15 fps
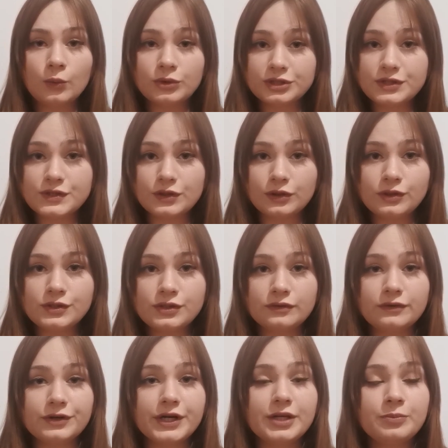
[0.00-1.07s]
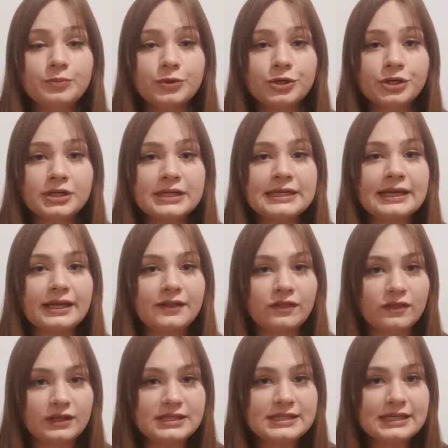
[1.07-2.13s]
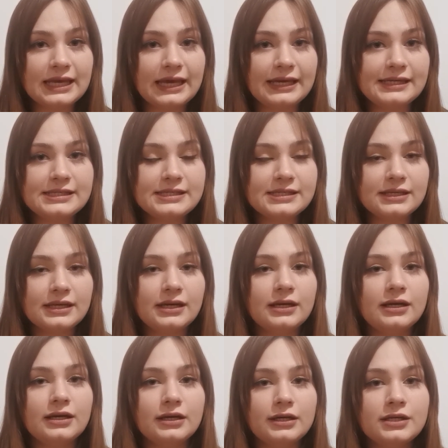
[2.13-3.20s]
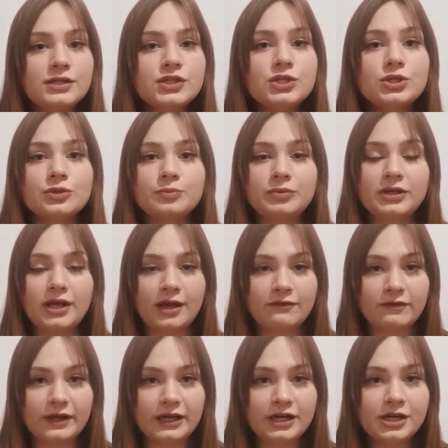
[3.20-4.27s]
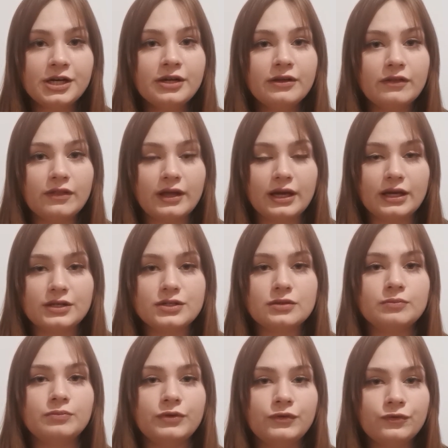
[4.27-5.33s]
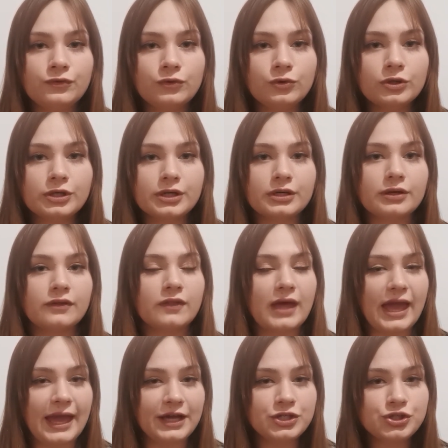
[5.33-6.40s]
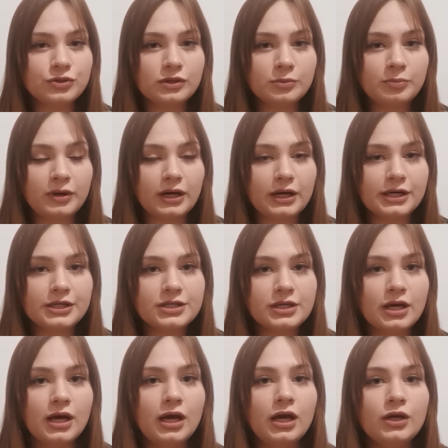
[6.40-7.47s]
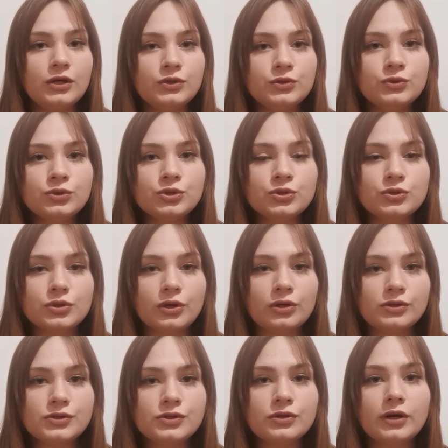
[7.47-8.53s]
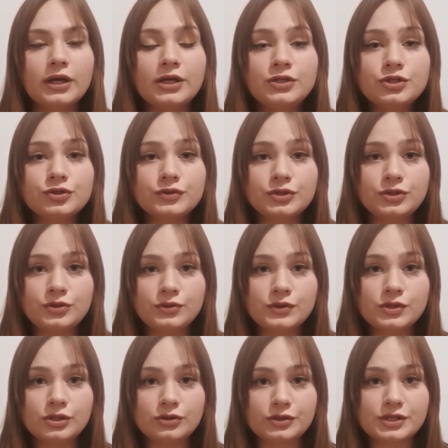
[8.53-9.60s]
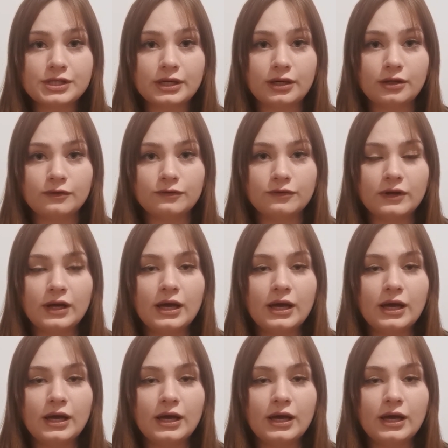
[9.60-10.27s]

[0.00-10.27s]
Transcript: What is also very important in this case is to be aware that before the actual part, you should also introduce yourself.